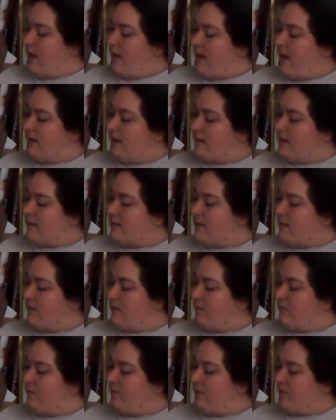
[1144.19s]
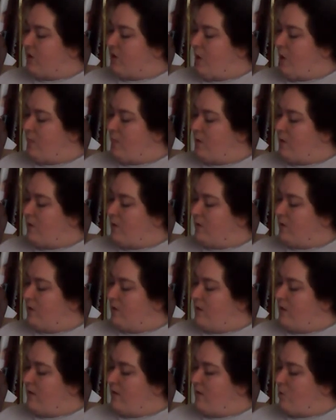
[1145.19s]
That is a
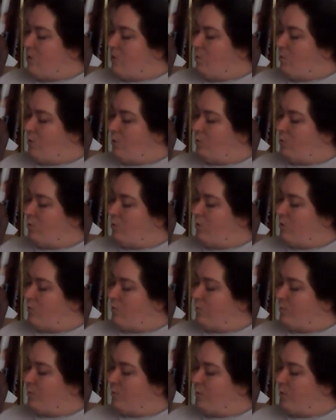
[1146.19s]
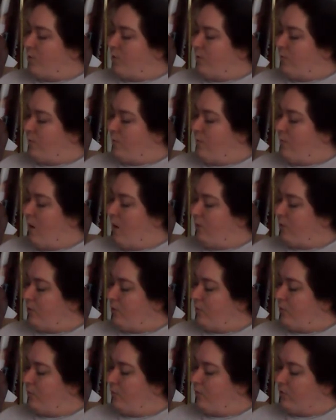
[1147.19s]
phenomenon the world will
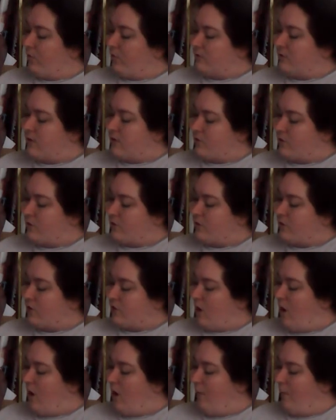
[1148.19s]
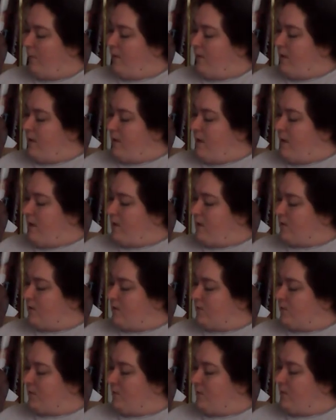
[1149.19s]
ponder for centuries to come.
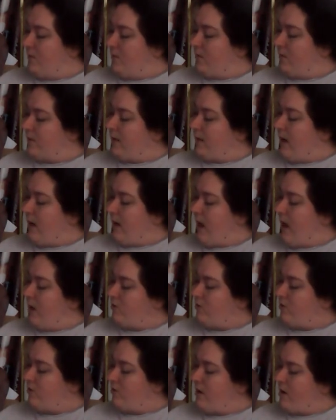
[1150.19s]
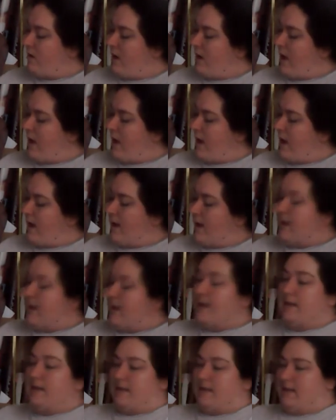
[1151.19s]
It's from Conrad
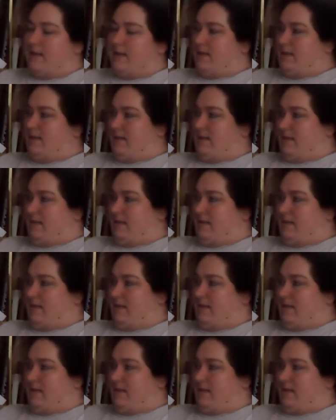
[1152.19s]
Hedin.